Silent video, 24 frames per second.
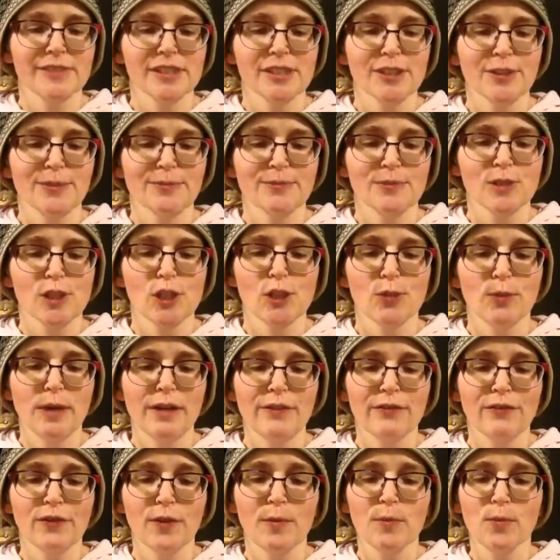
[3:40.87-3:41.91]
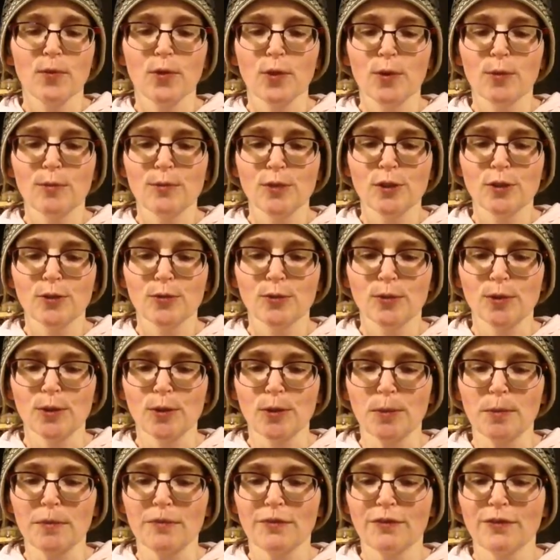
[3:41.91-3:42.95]
So she went from room to
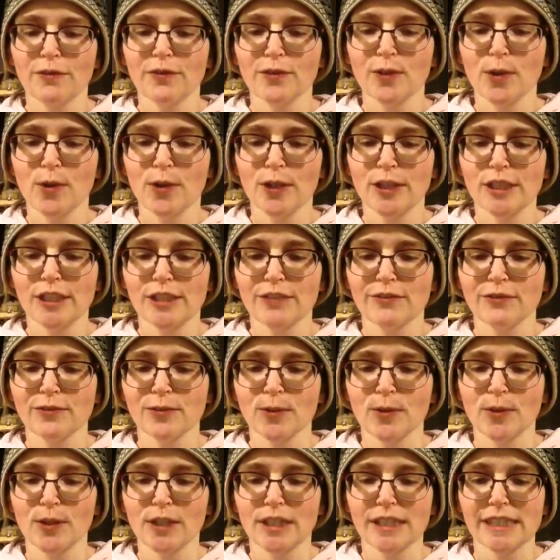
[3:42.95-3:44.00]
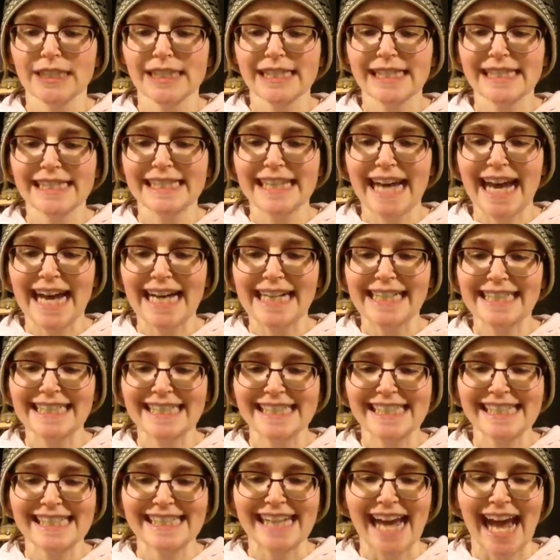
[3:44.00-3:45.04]
room, floor to floor, stack
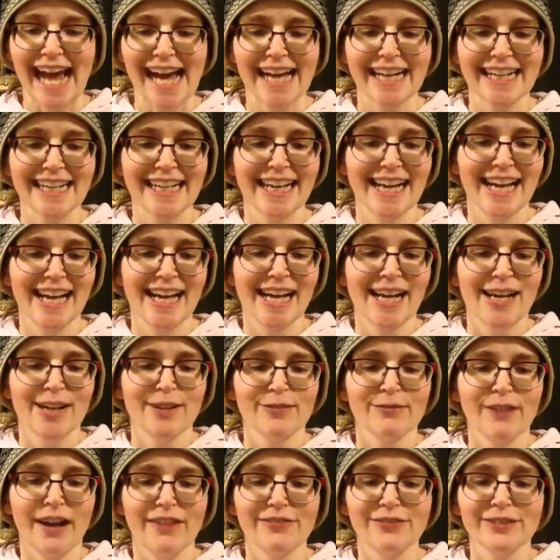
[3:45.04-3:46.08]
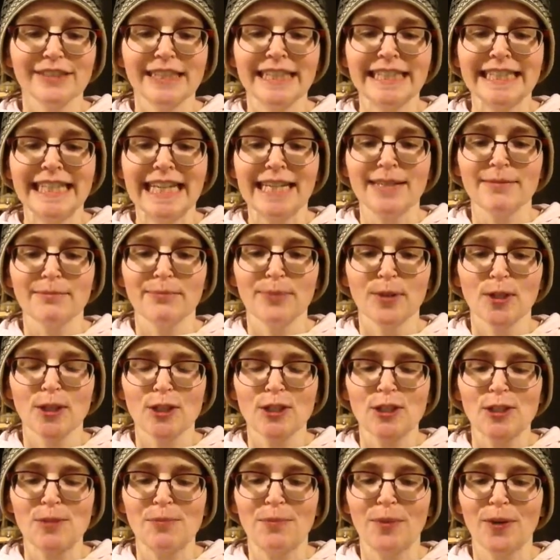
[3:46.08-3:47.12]
to stack, reveling in
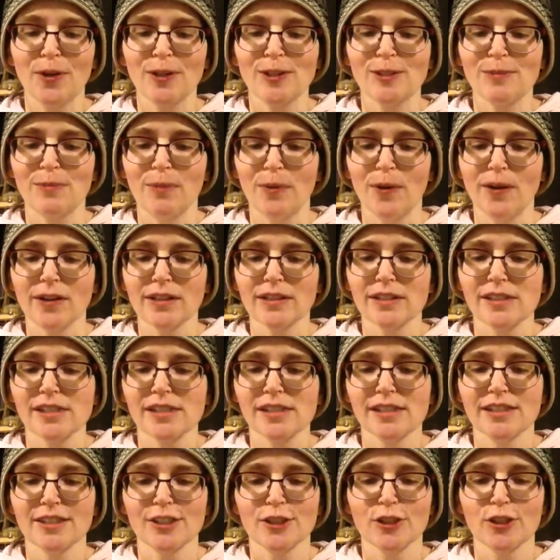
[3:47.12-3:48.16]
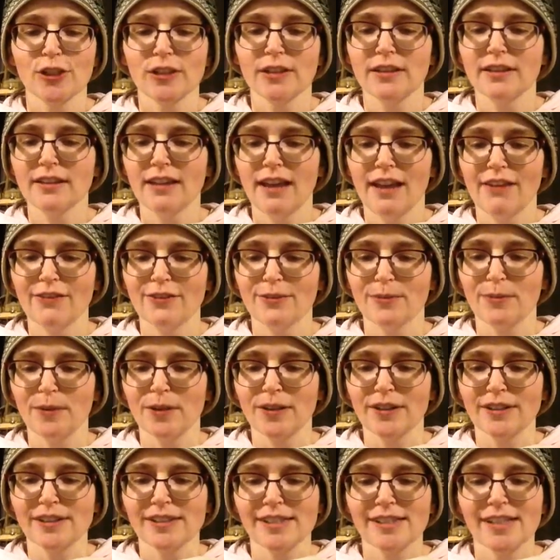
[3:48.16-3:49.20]
books, books, books. She loved
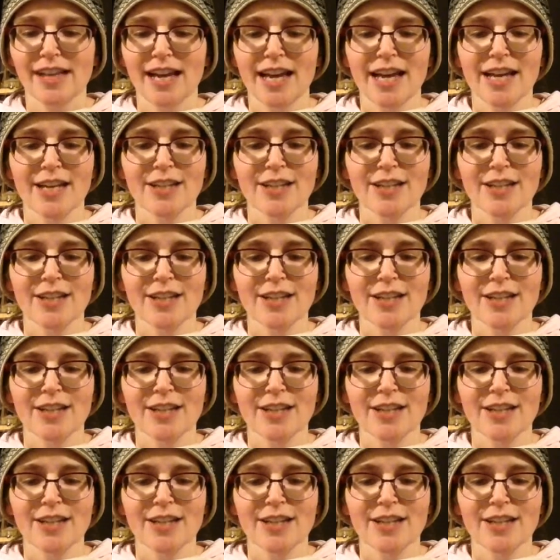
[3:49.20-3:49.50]
books.